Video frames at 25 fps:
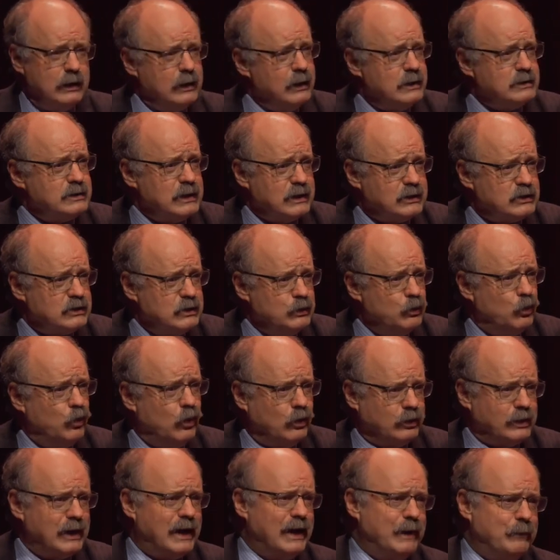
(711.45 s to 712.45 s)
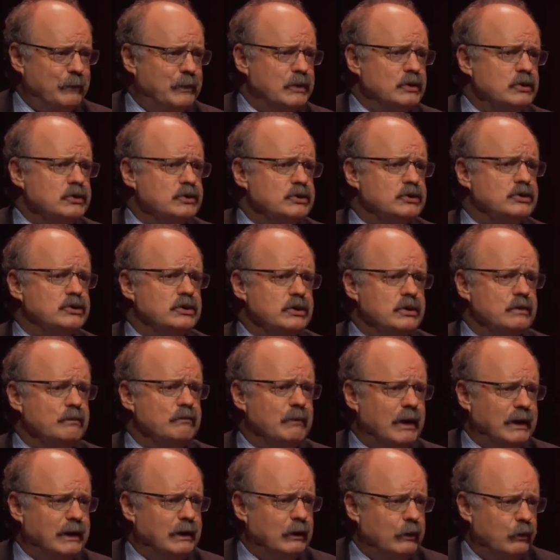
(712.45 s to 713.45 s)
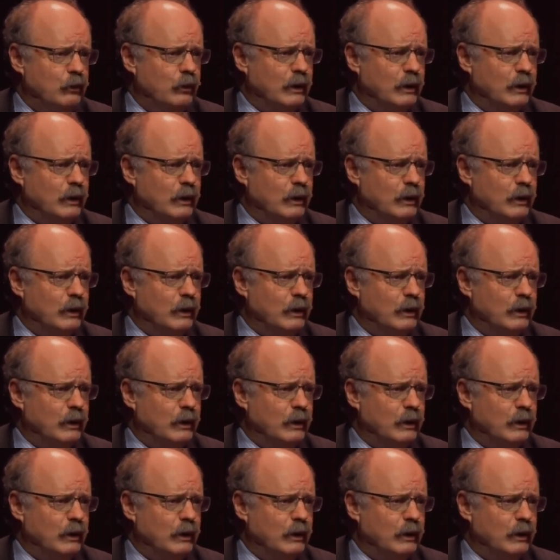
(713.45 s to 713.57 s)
is actually what happens to the money